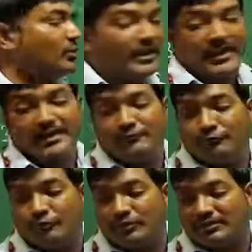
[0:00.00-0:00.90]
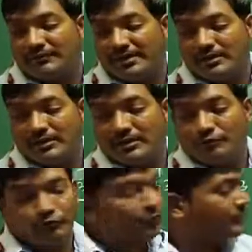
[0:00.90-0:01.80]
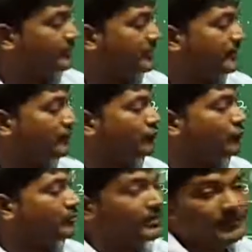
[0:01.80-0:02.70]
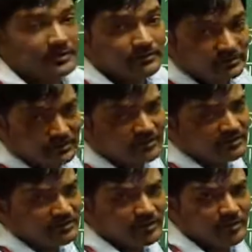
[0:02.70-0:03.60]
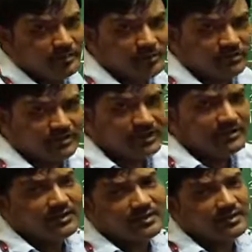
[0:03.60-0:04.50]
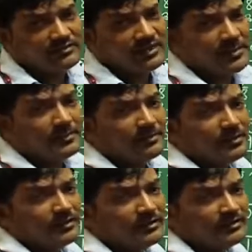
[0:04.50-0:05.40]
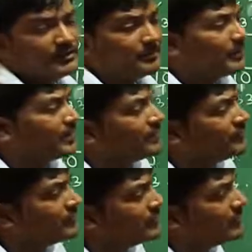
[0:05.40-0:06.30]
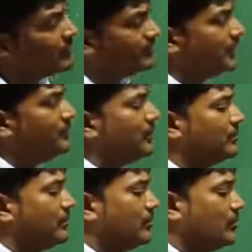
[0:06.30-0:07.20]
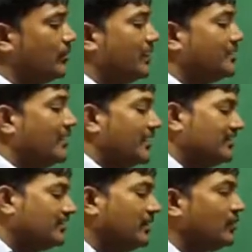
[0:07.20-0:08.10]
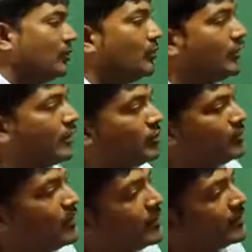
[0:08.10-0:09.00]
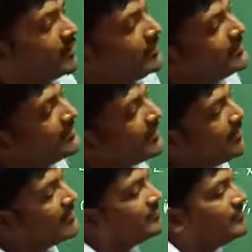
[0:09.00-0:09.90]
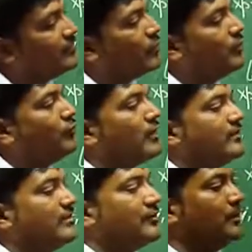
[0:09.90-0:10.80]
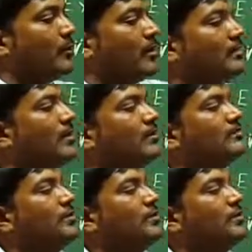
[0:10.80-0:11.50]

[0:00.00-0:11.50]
you will get 474747. That obviously same number subtracted with the same number, you will get 0. You got 99x is equal to 47.000.